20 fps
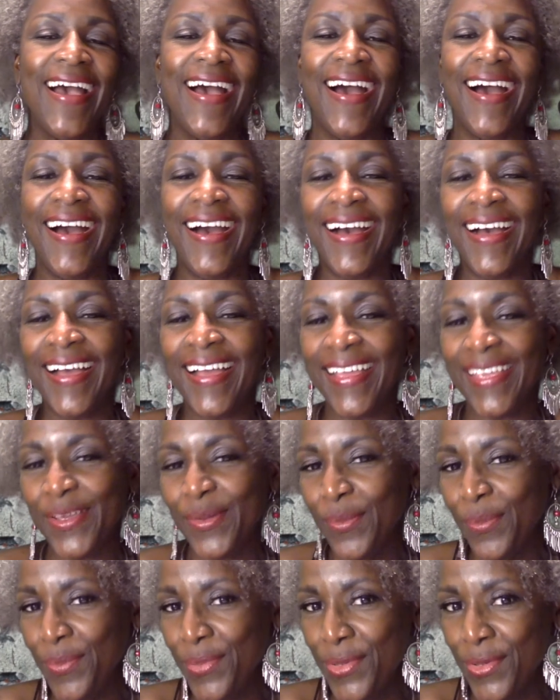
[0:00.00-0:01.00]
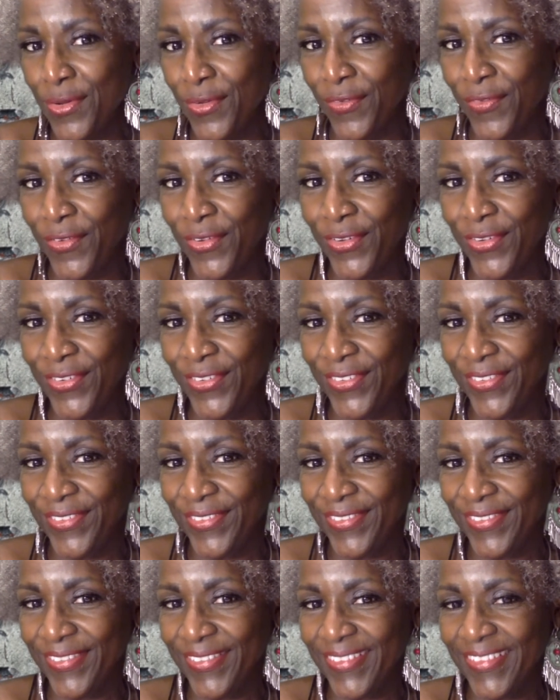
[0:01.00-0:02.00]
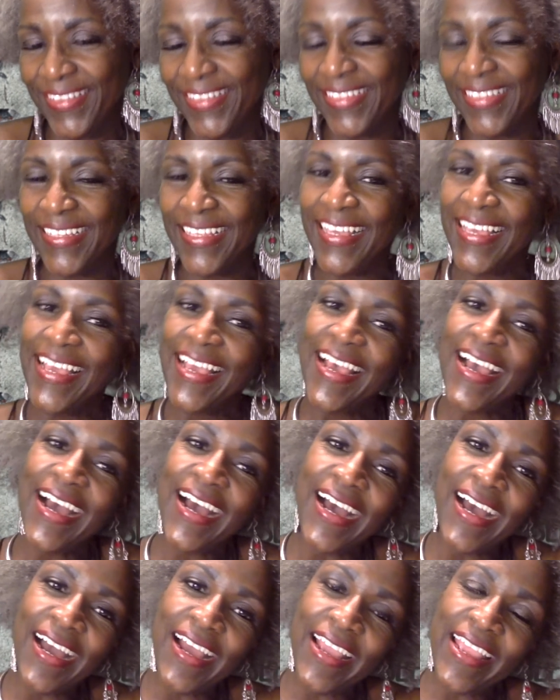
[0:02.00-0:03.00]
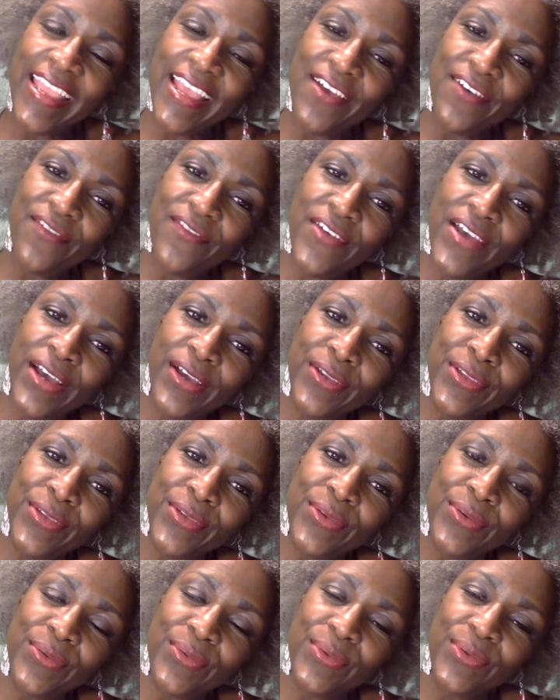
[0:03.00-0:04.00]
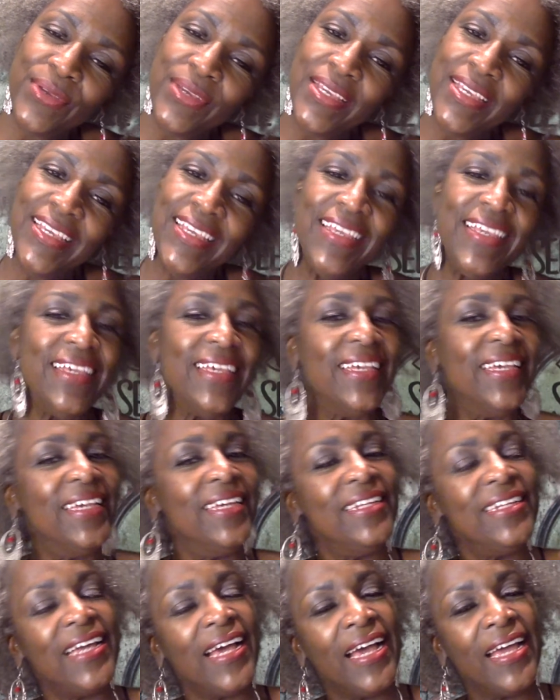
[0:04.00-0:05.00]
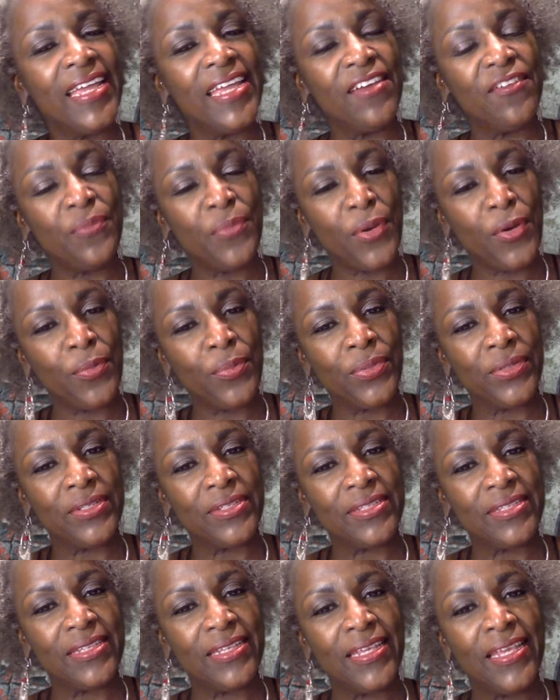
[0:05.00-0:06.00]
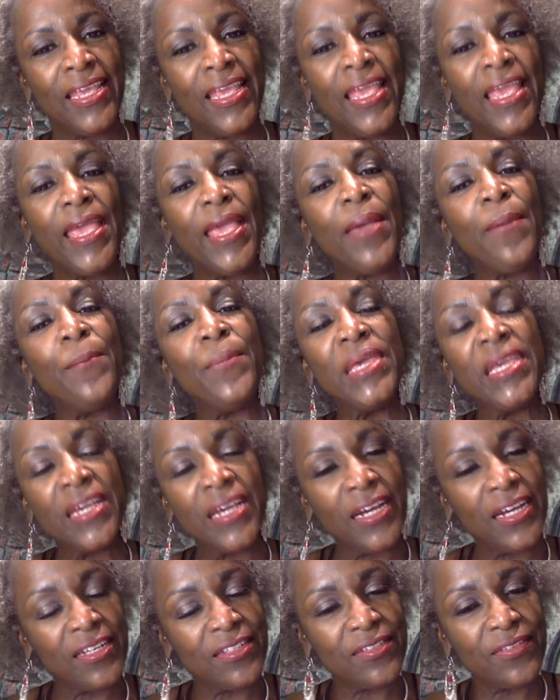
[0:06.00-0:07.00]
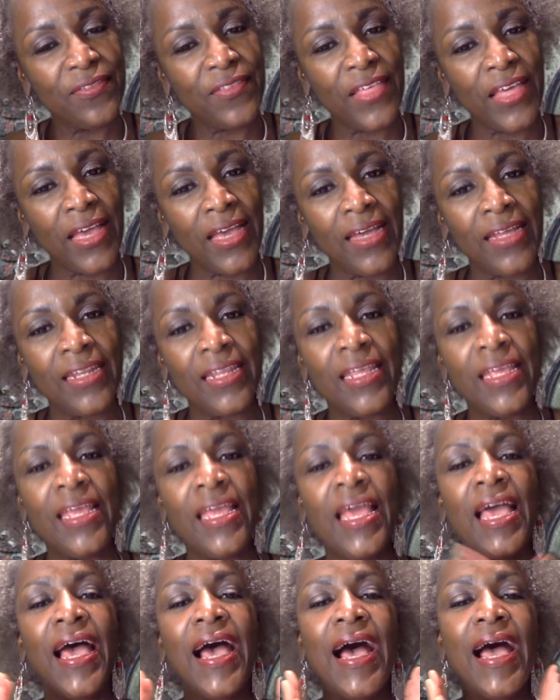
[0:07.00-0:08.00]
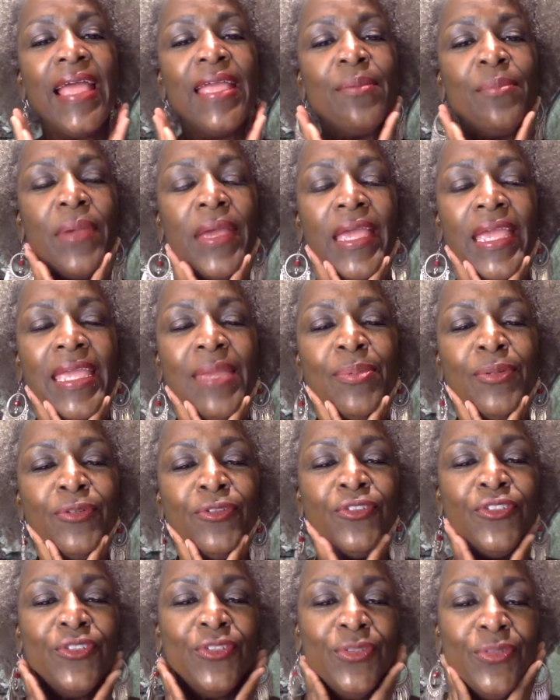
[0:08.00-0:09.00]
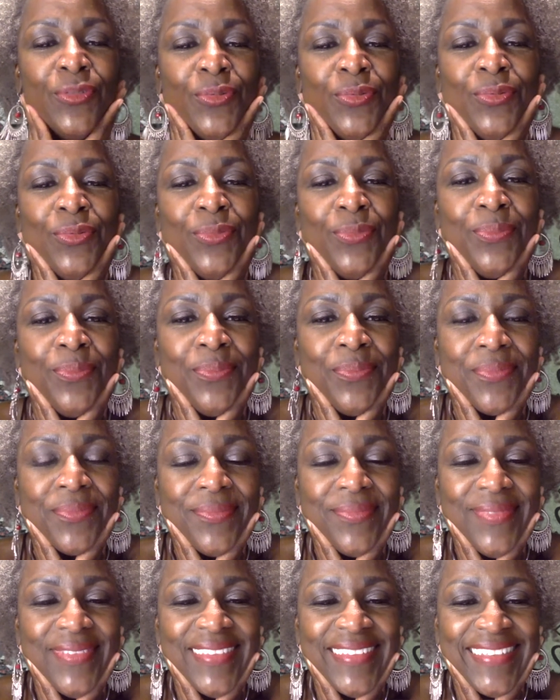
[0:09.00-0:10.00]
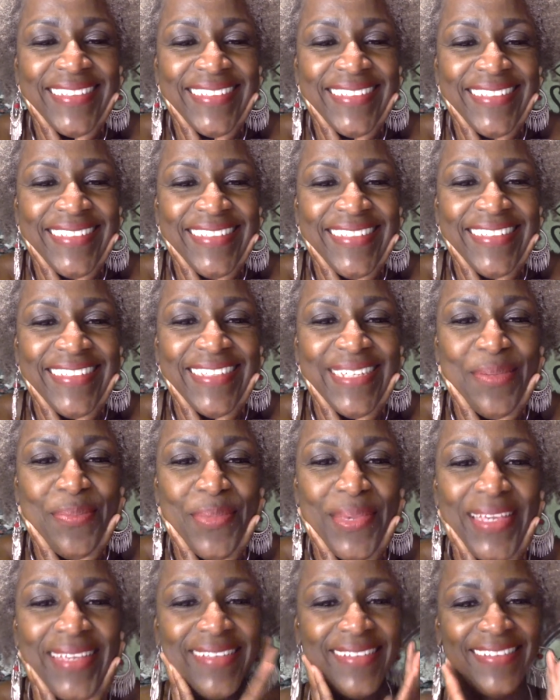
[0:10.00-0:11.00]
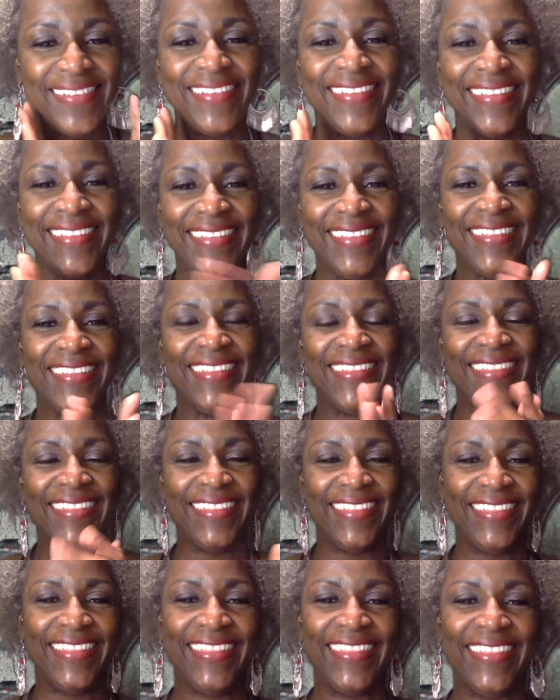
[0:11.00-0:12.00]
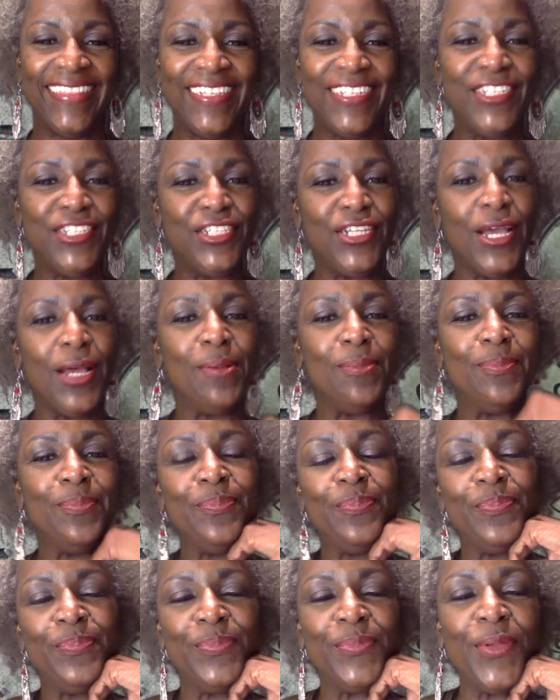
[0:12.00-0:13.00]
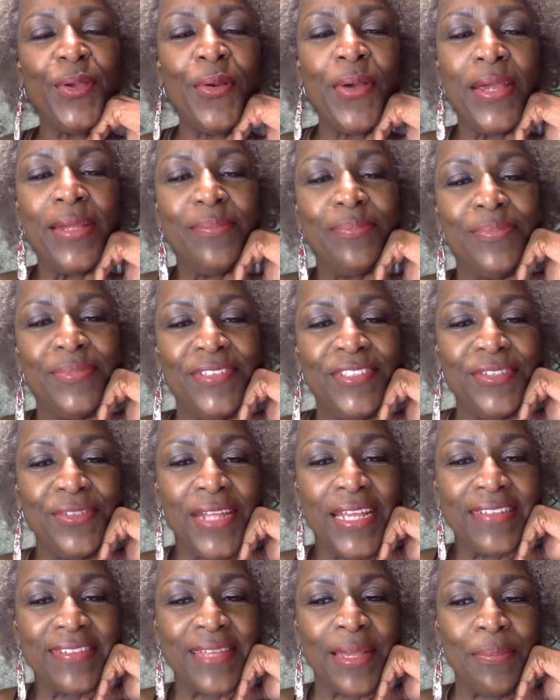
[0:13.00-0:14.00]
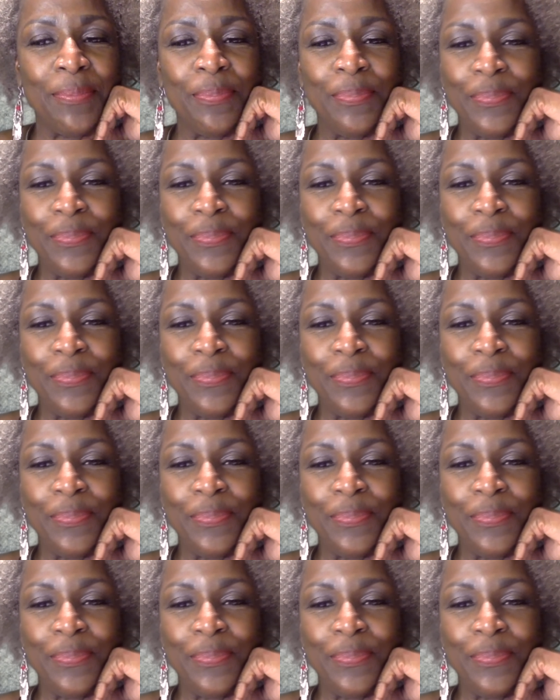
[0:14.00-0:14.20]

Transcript: I am beautiful. I have value. And I have purpose. And because of that, I am able to see me. Good job. All right. Till next time.